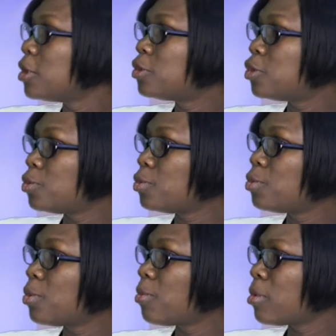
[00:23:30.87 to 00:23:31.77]

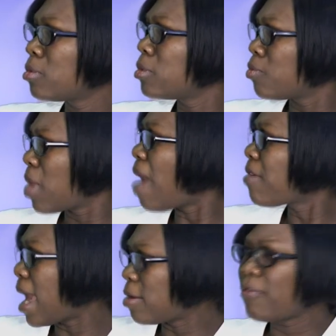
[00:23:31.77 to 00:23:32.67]
to, we
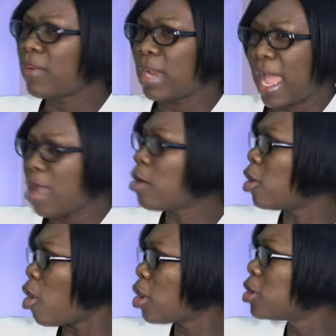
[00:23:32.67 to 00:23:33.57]
have kind of like a
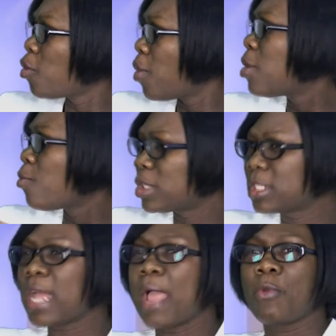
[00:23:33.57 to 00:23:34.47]
clock, knowing
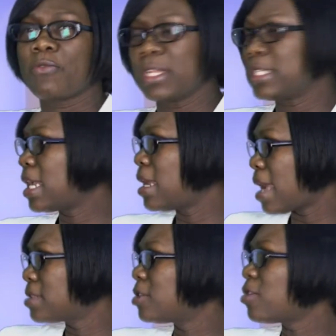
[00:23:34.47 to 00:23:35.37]
which time of the day,
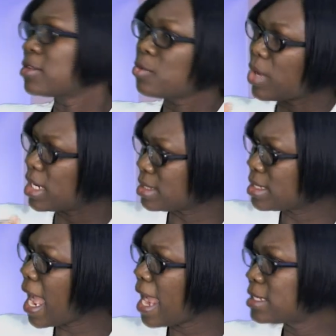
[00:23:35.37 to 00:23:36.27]
etc. So when it's
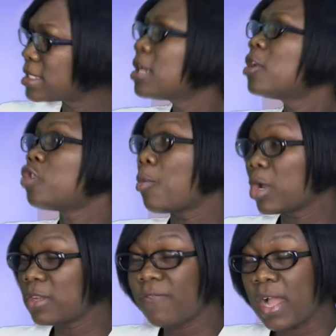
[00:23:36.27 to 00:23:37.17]
night, your
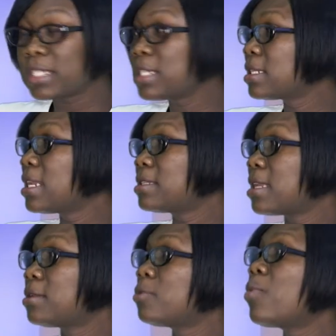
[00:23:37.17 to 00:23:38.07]
body functions in a
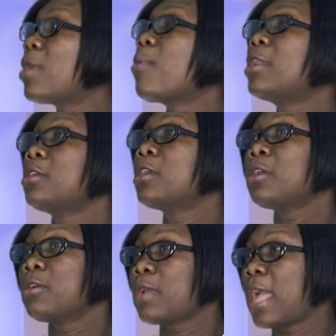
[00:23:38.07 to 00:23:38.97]
certain way.
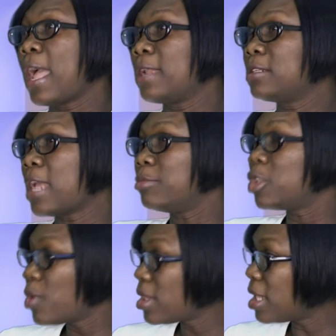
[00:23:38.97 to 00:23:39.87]
And
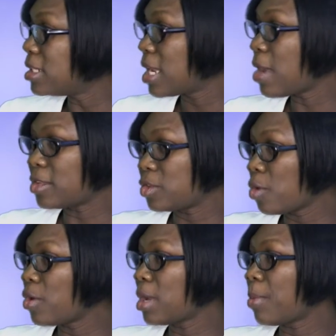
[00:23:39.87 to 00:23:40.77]
during the day, as
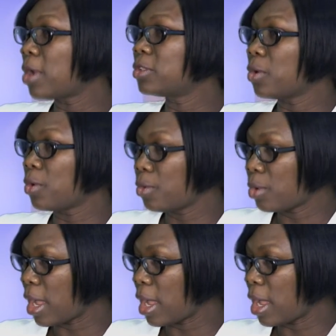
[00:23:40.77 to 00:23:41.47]
you're going about your